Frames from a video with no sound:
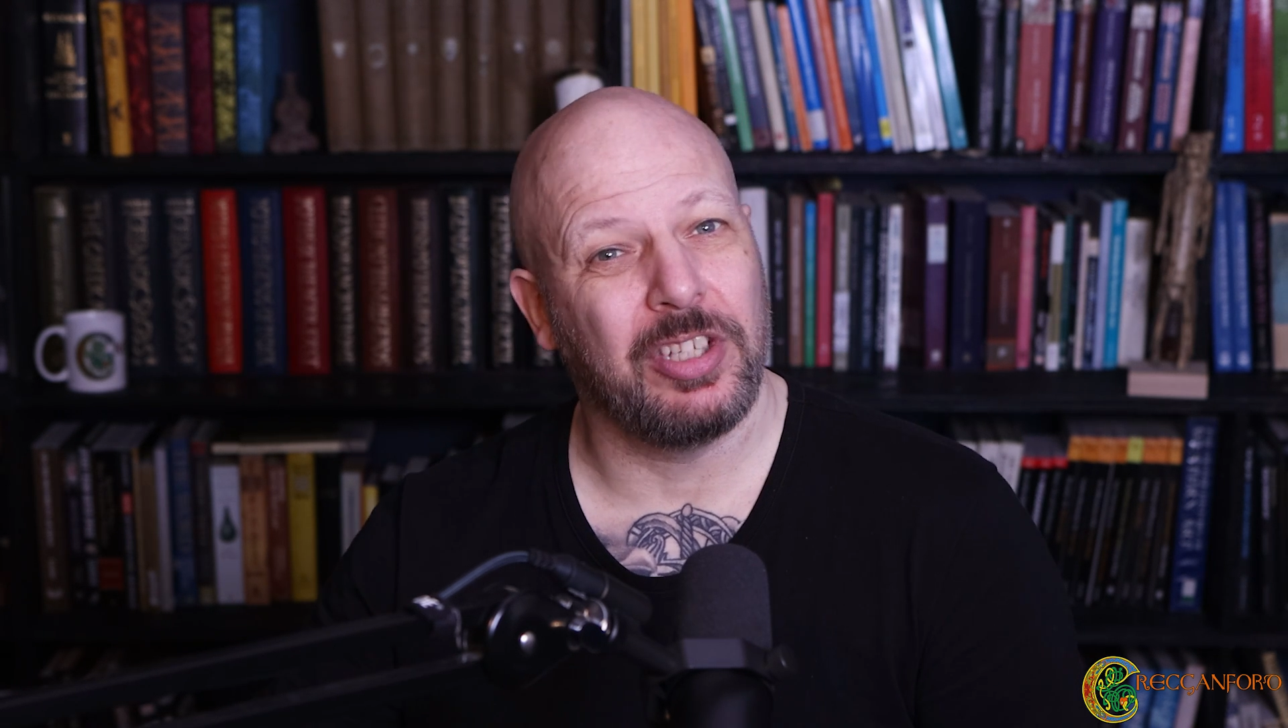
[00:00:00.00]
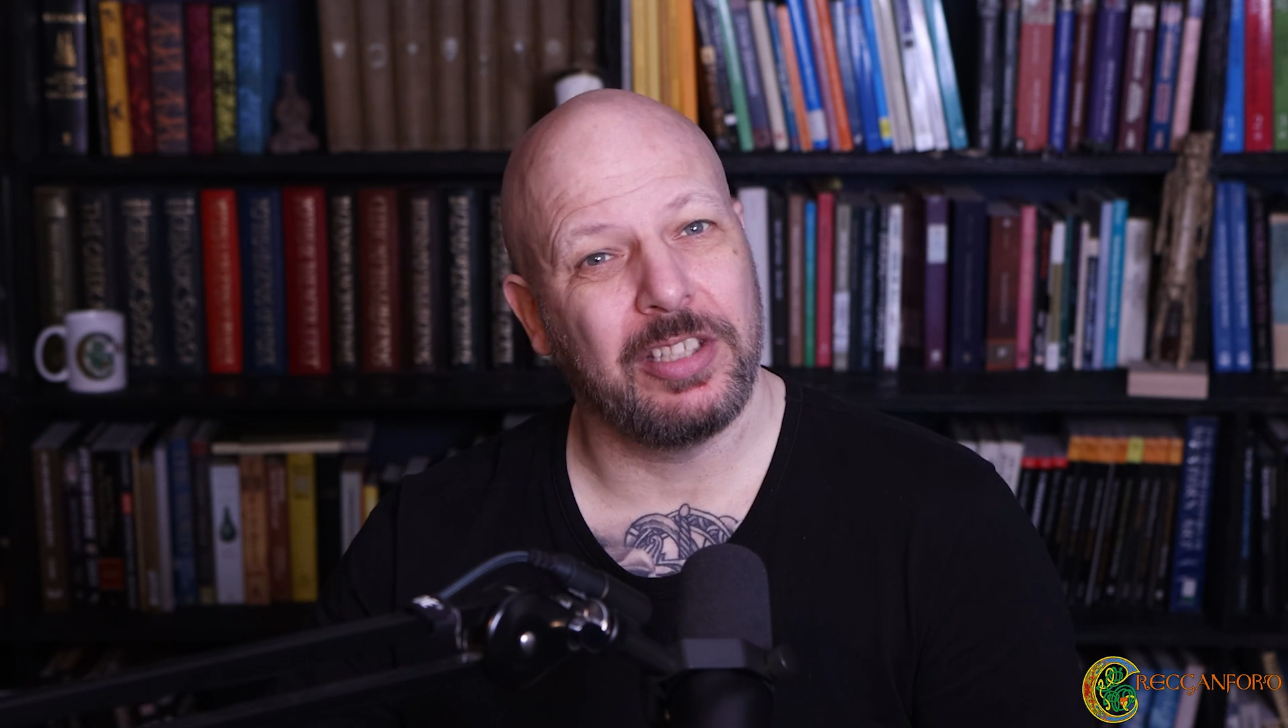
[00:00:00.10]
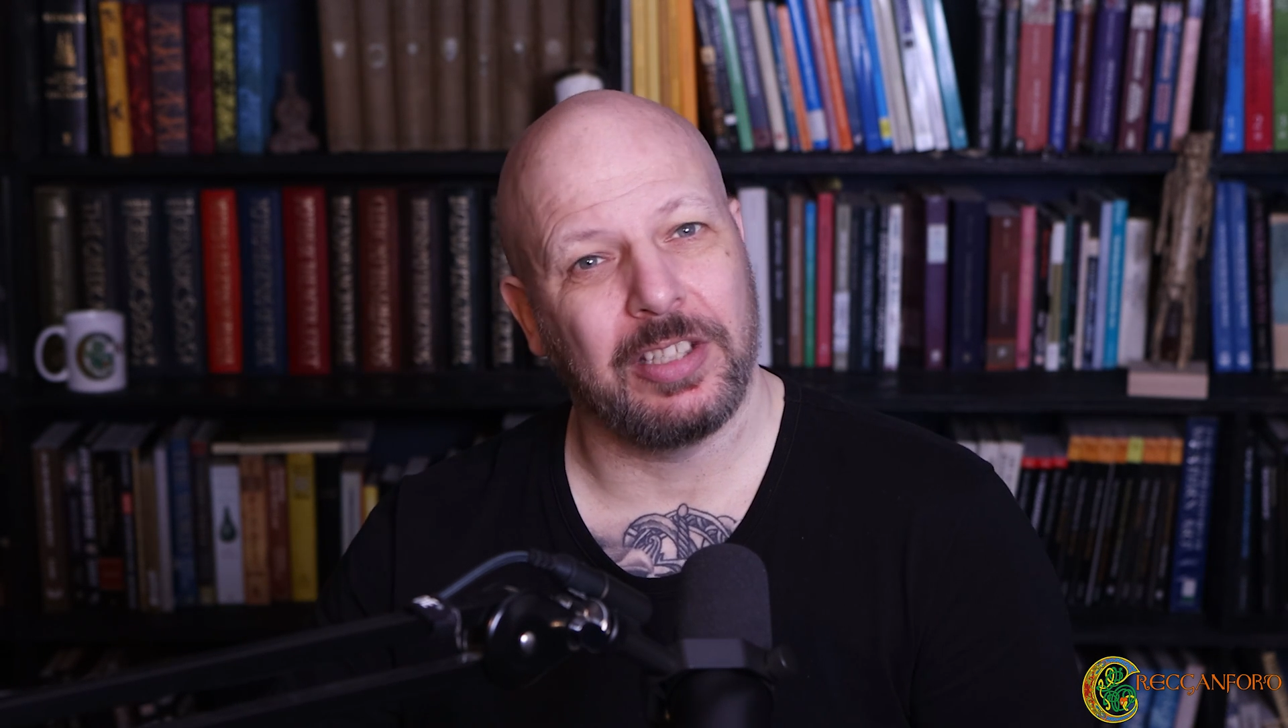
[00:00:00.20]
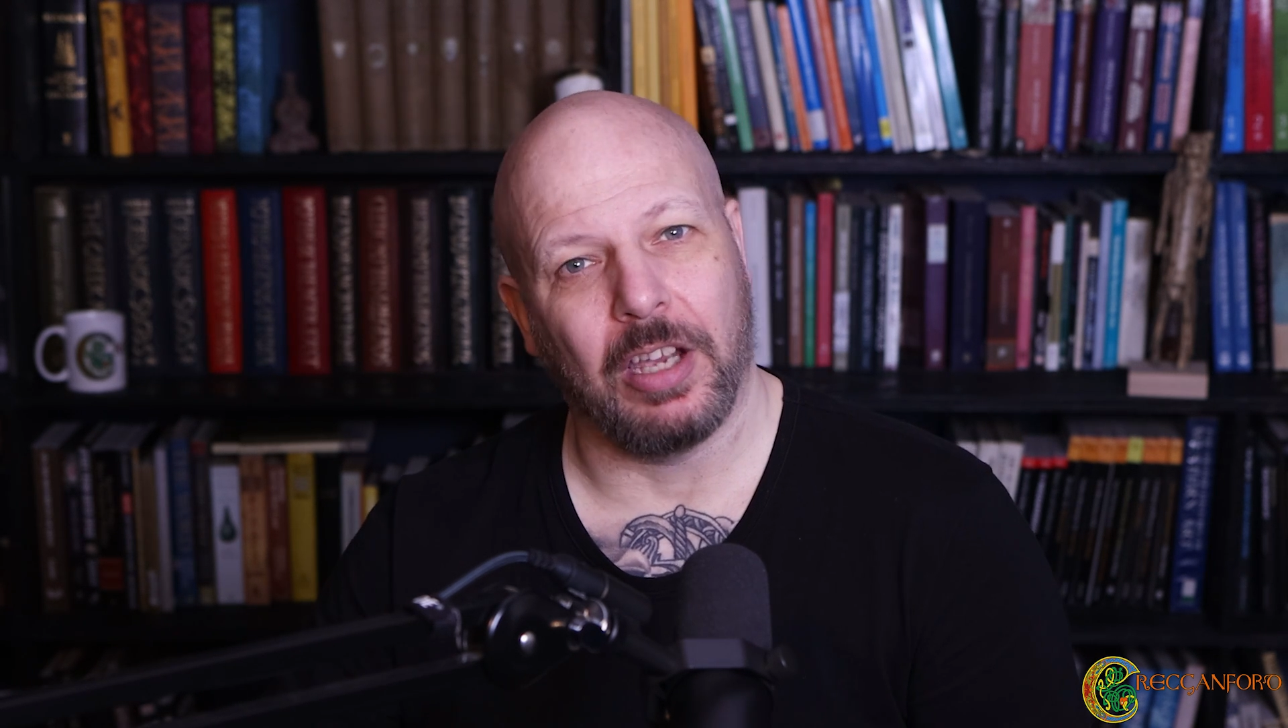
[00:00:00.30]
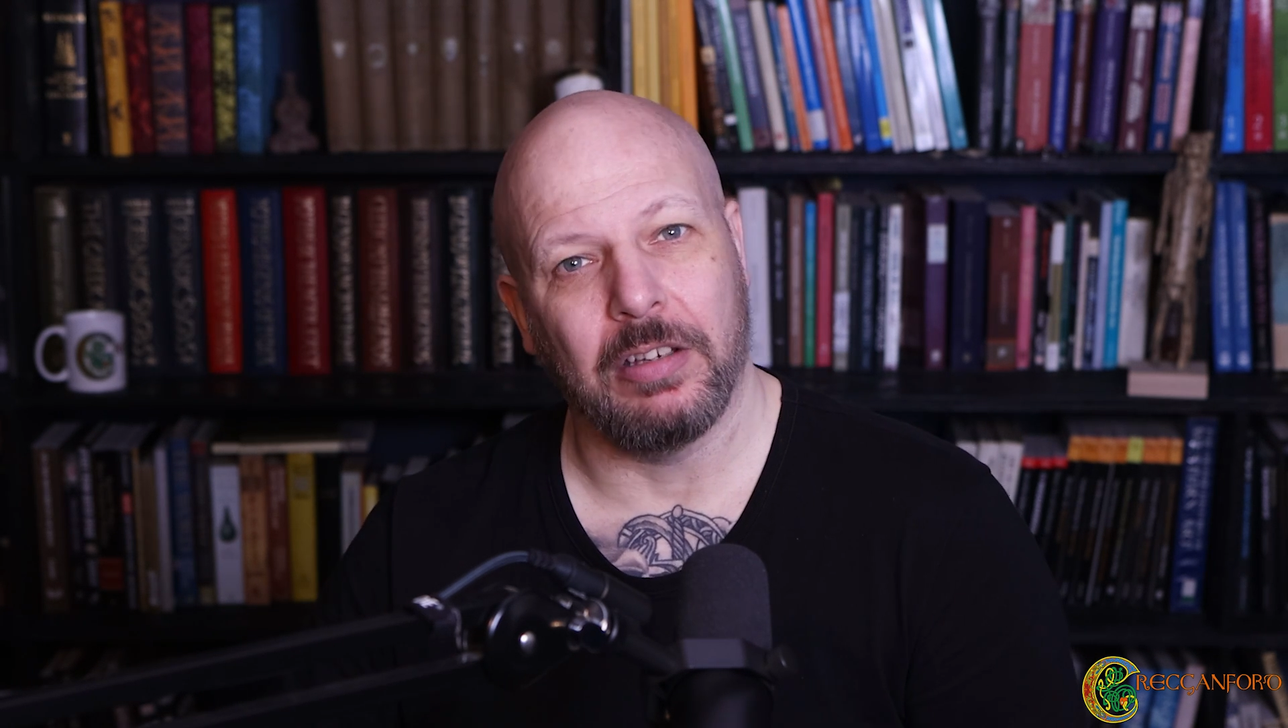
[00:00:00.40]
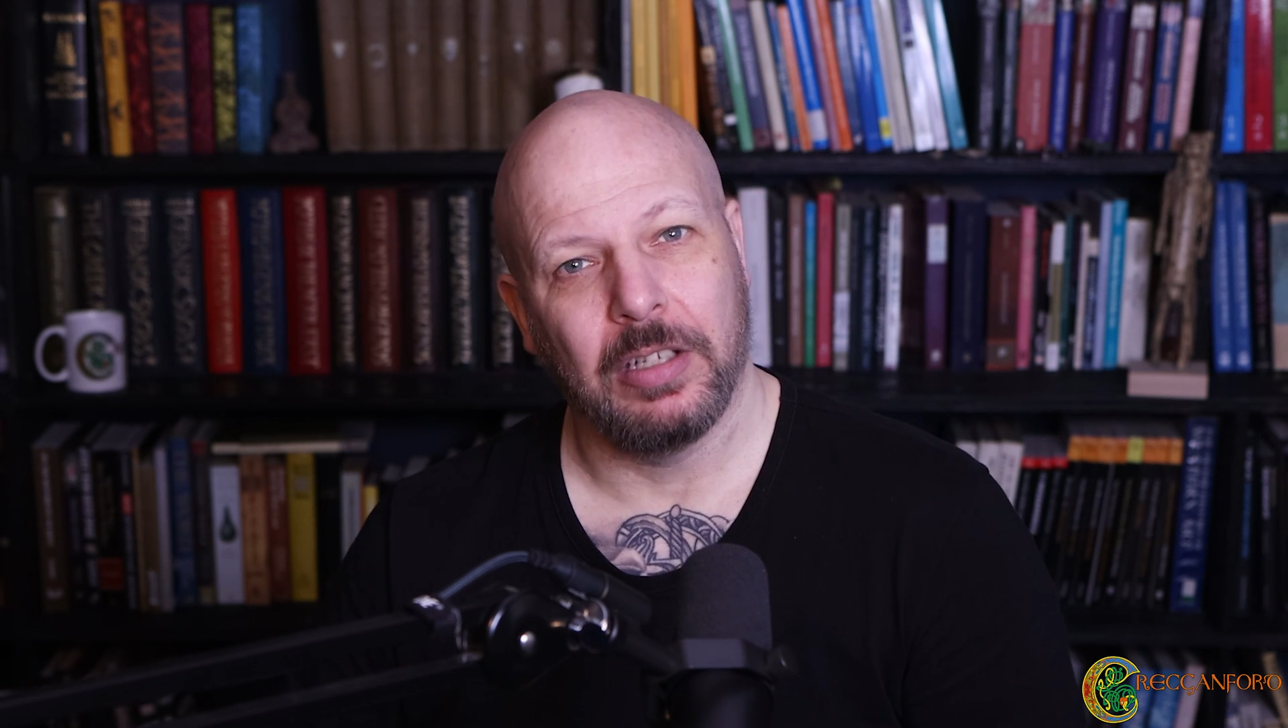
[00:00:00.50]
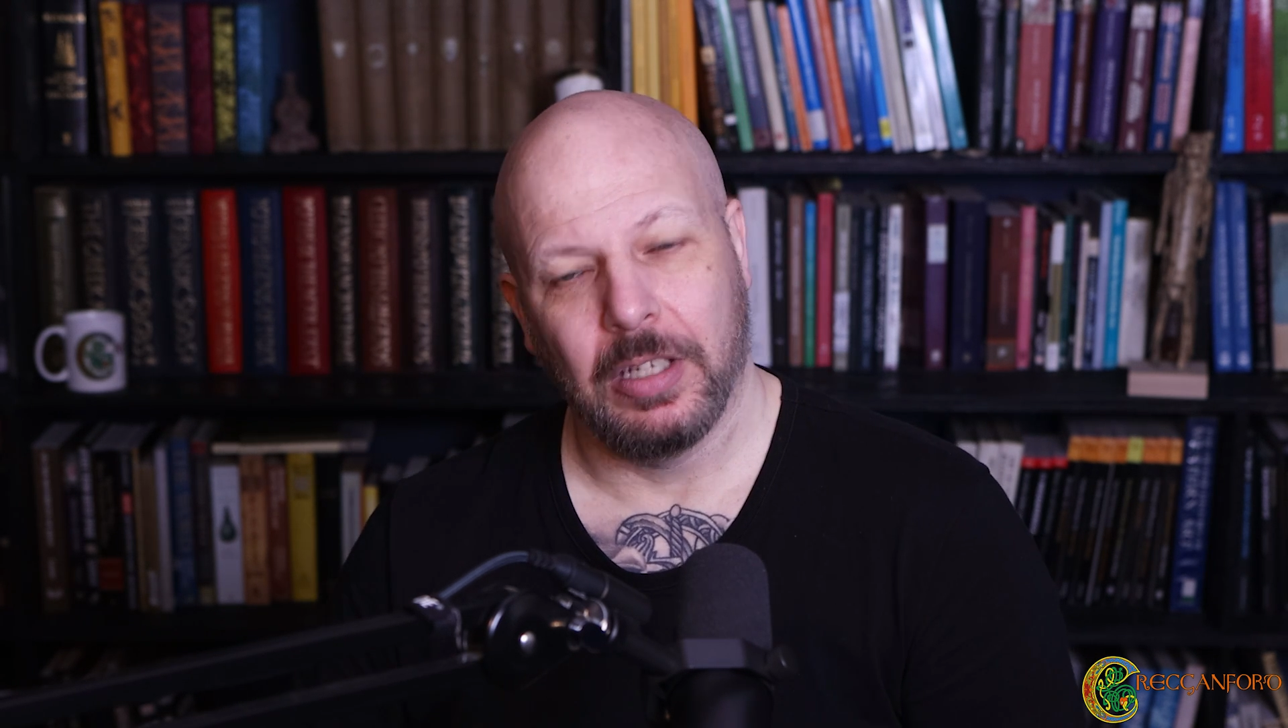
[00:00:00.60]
years ago,